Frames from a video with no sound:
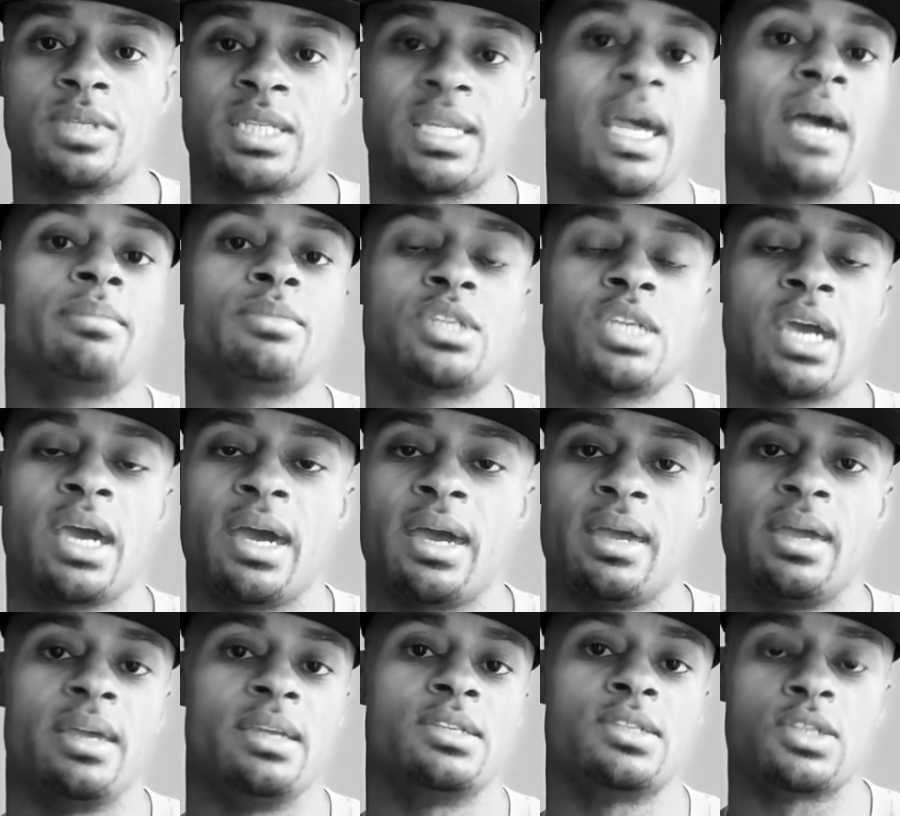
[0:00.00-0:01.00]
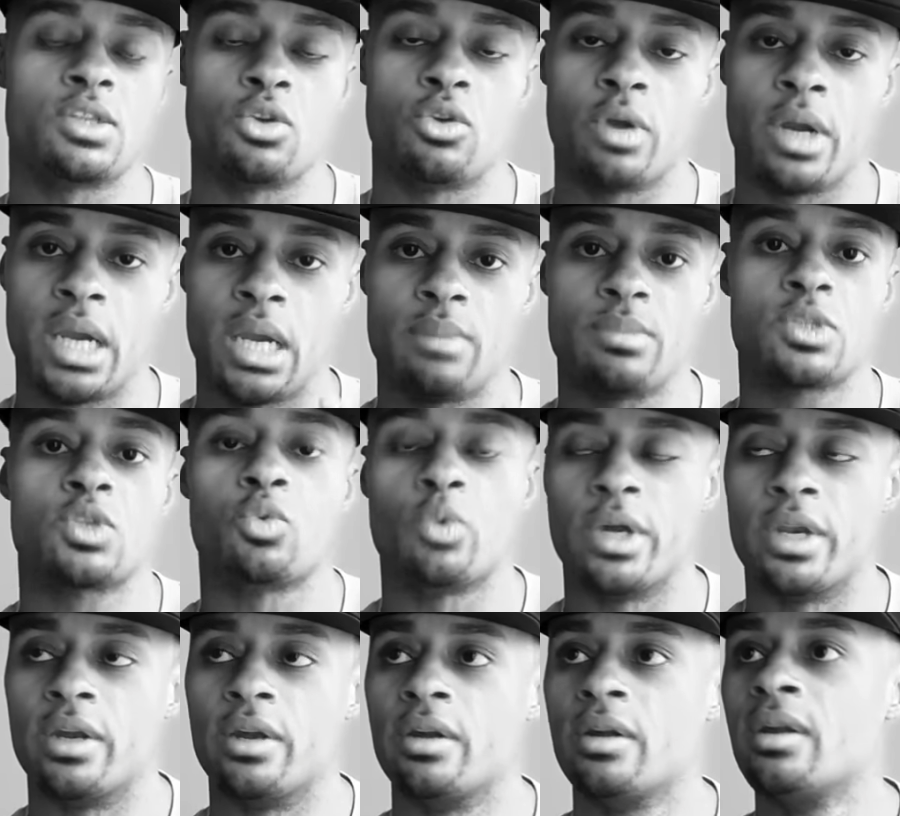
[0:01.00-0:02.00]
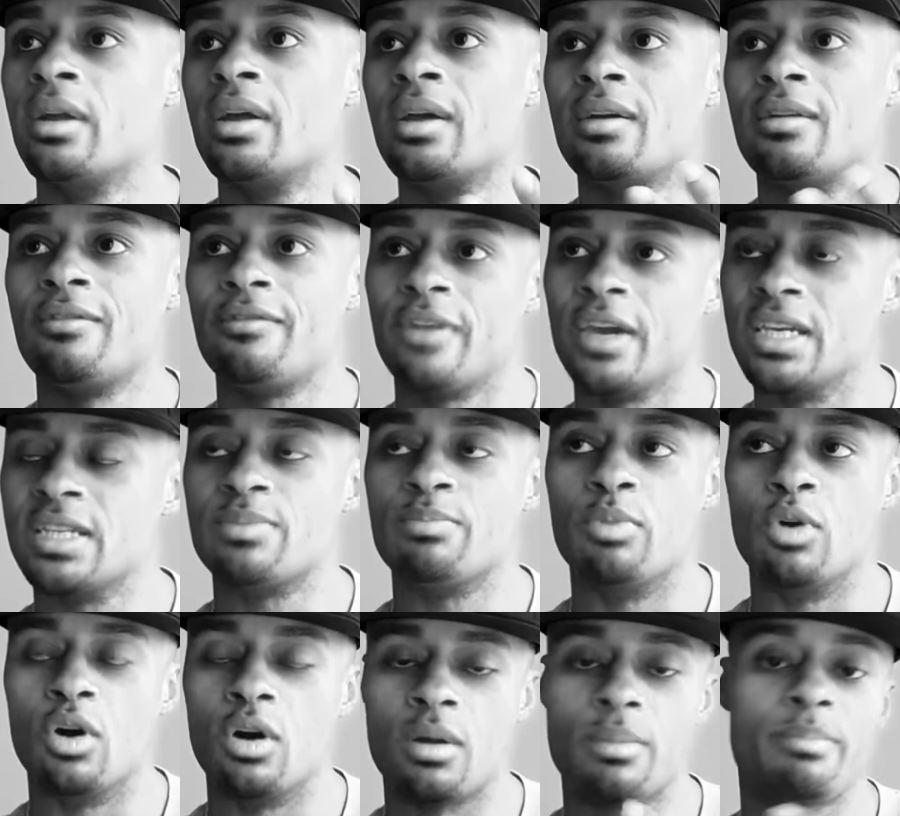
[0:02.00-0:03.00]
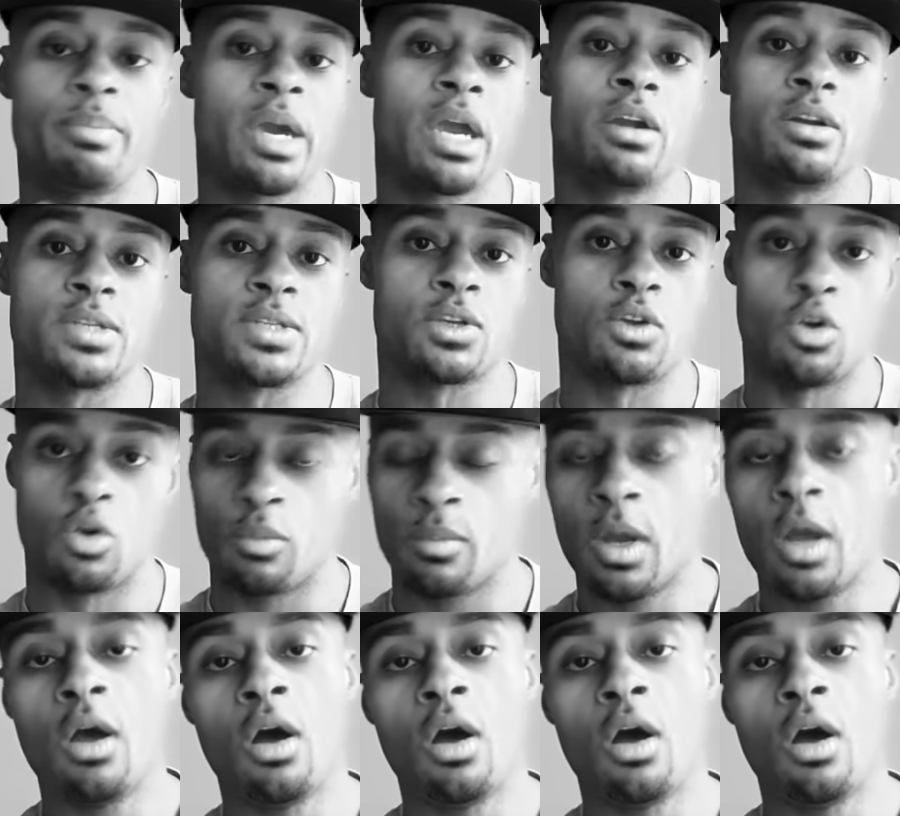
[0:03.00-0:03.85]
Snapchat, Instagram, Twitter, Facebook, Periscope.